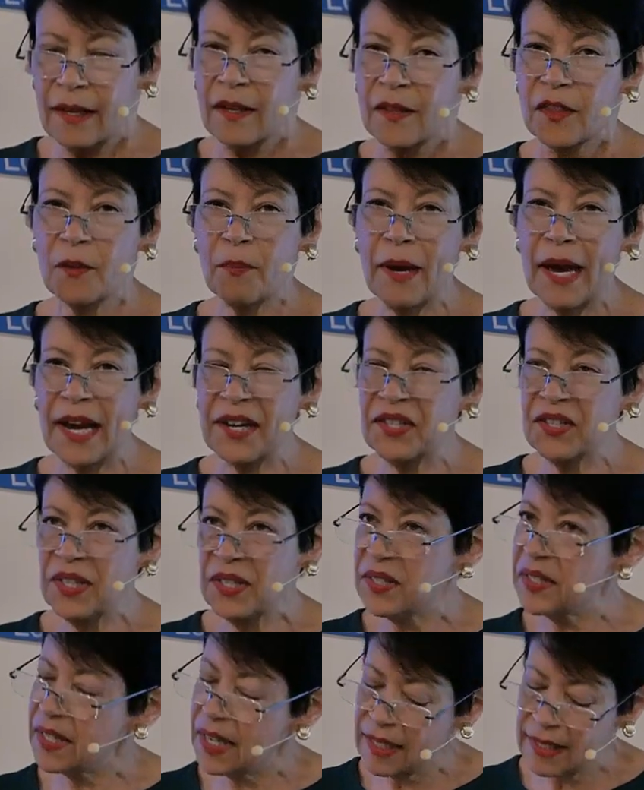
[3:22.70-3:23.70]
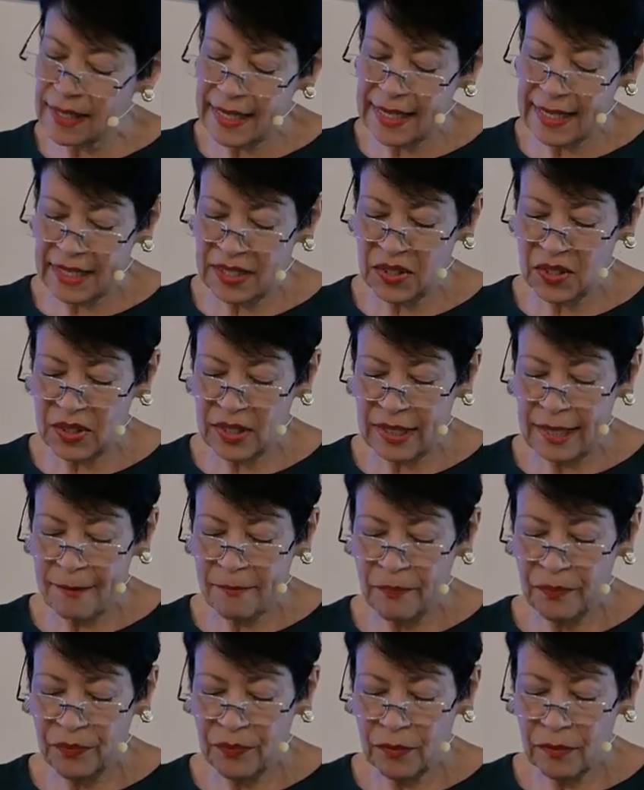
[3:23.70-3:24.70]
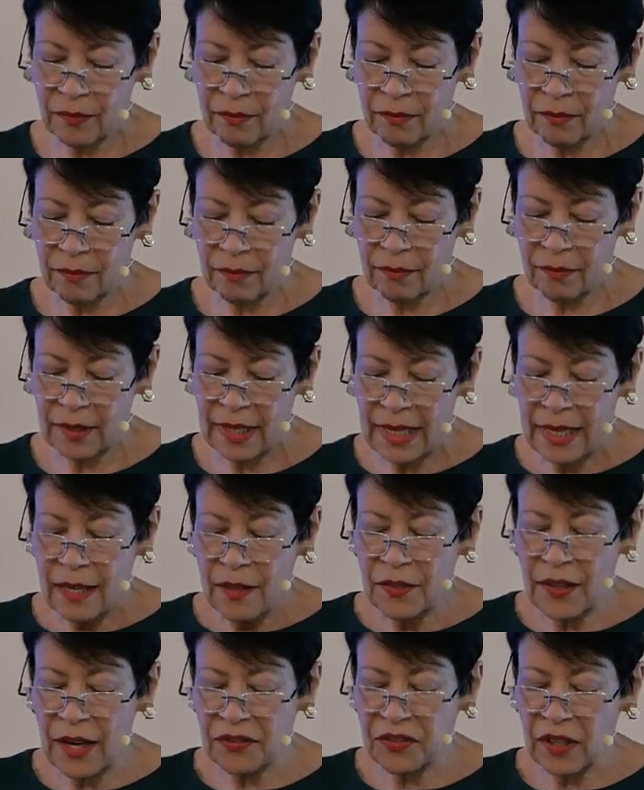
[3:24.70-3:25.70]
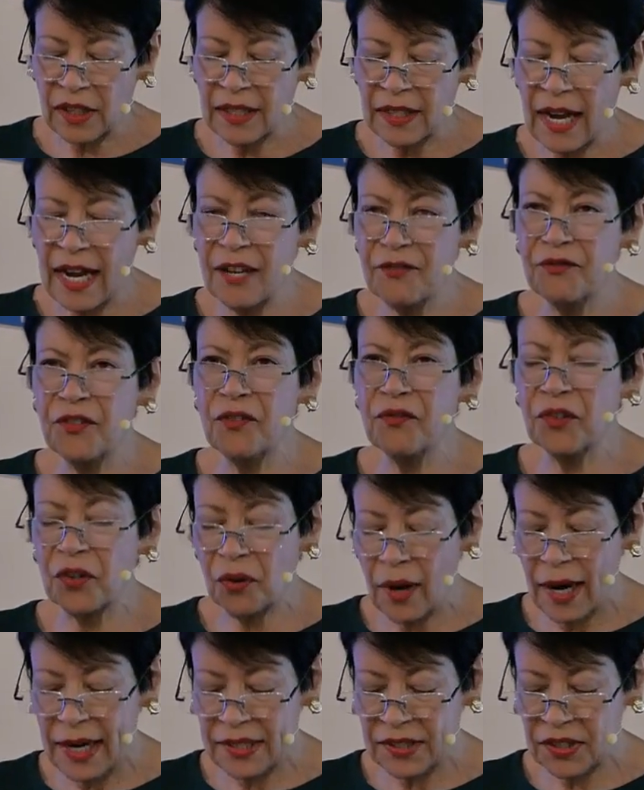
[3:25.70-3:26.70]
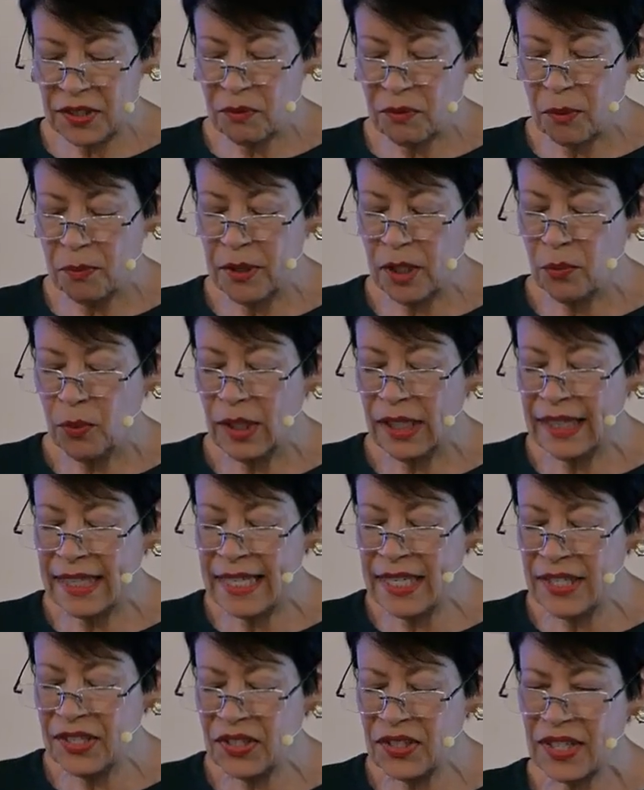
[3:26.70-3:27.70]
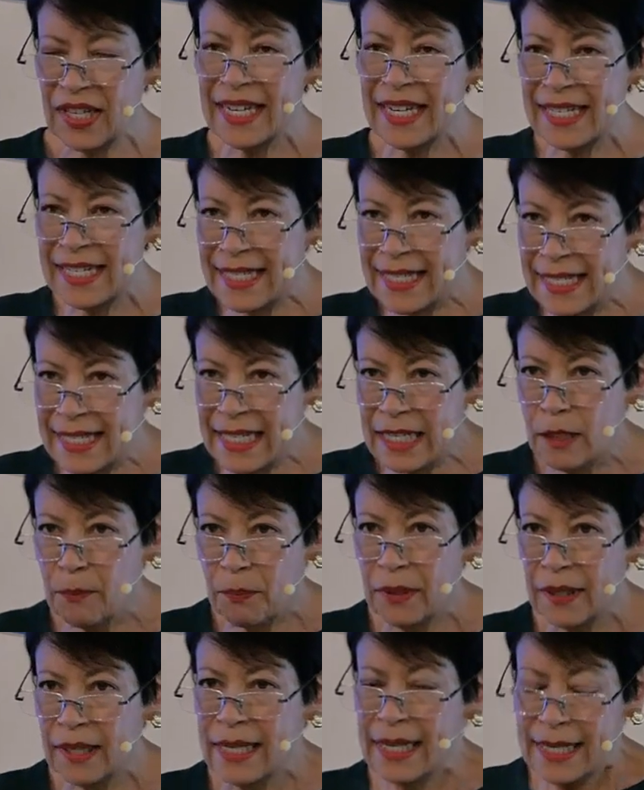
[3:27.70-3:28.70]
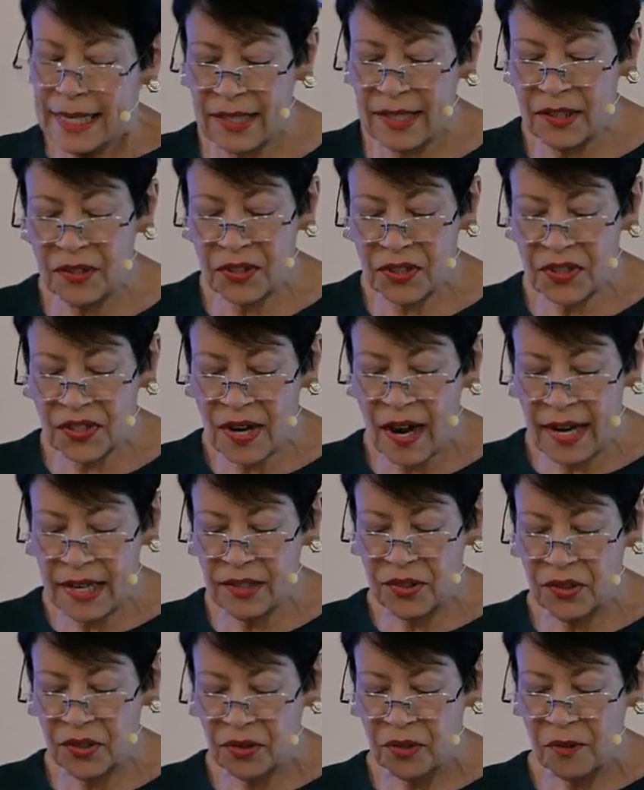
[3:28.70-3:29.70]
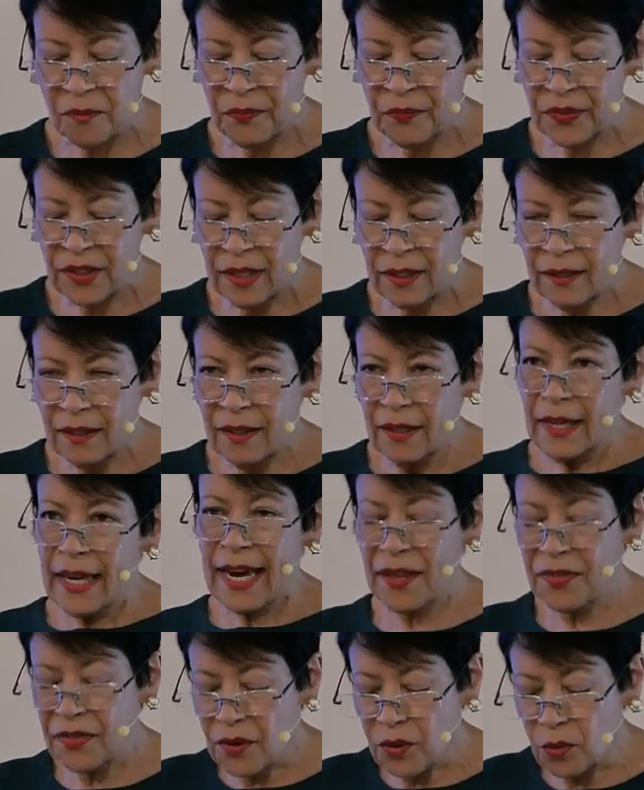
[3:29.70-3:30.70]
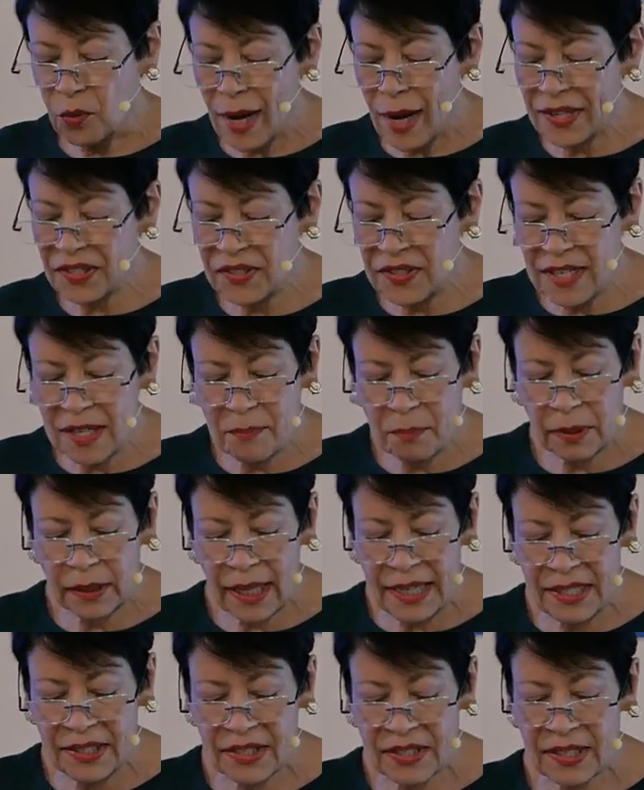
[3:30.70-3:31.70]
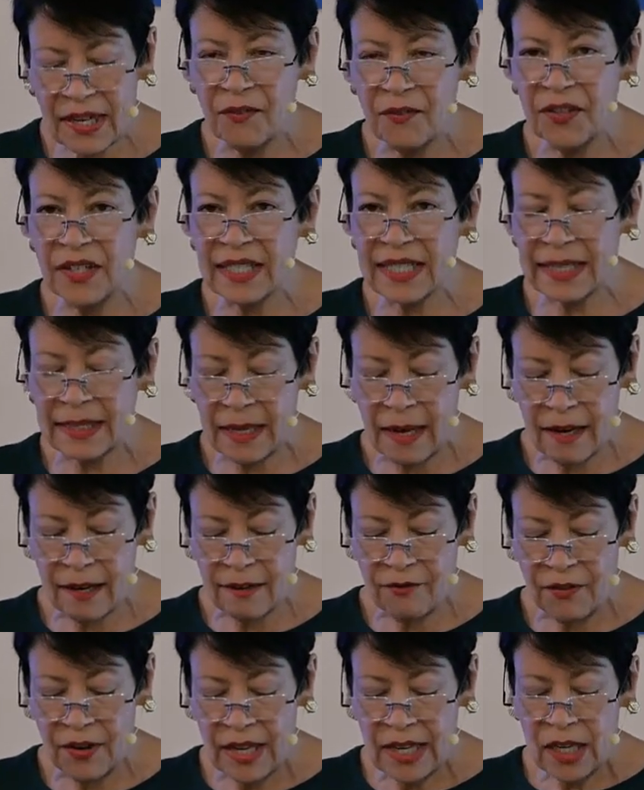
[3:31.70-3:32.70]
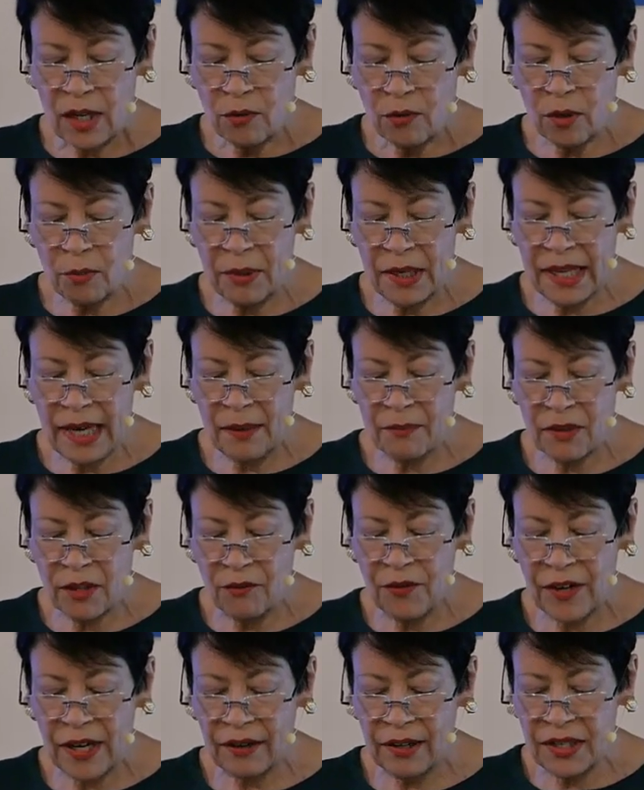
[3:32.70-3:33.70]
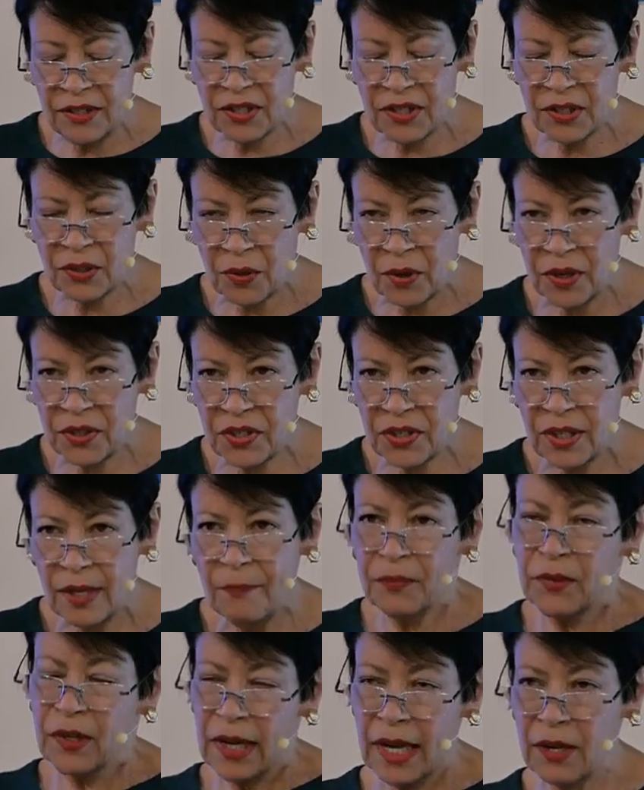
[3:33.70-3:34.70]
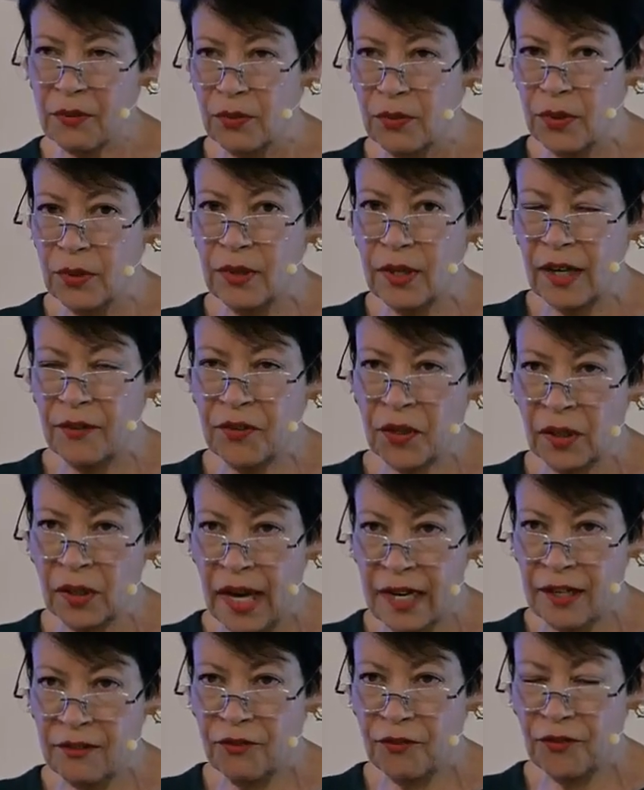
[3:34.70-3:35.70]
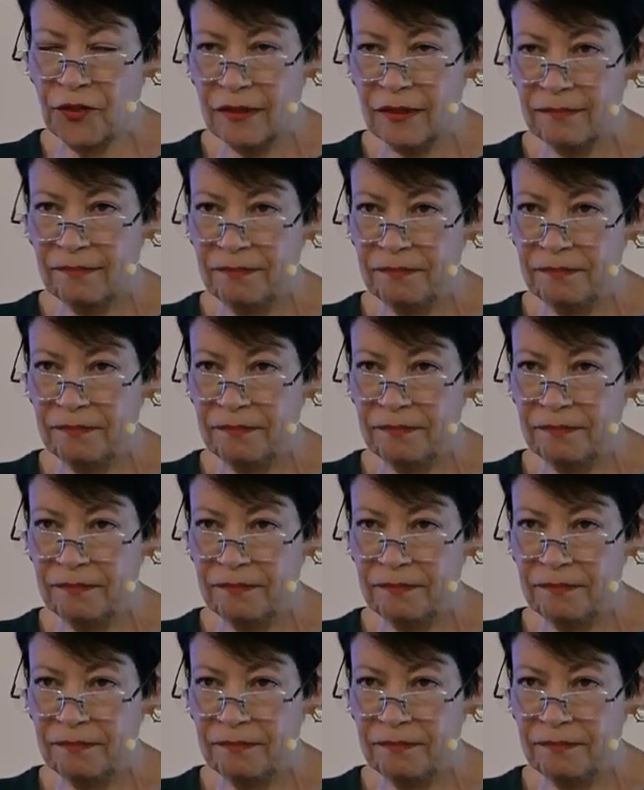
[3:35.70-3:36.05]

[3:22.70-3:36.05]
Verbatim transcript: The Passion says this, that the life of Christ will be released deep inside you, and the resting place of his love will become the very source and root of your life.